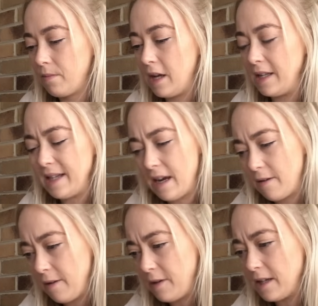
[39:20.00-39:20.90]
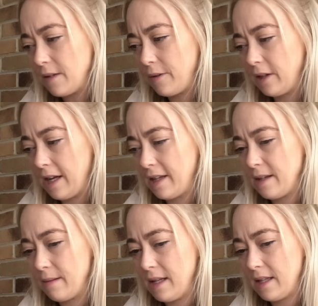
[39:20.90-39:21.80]
and it's out of, it does feel like
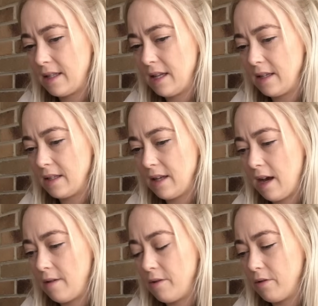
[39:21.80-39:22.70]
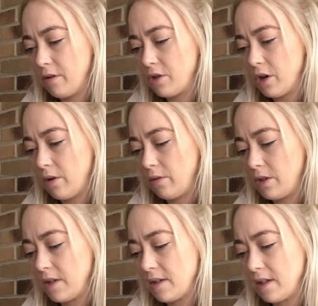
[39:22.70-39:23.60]
some of these things is out of your control,
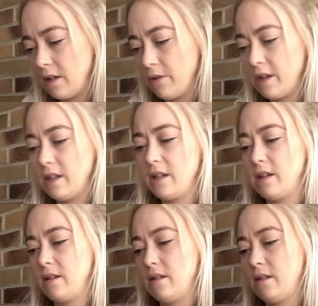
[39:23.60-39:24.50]
just as I look at the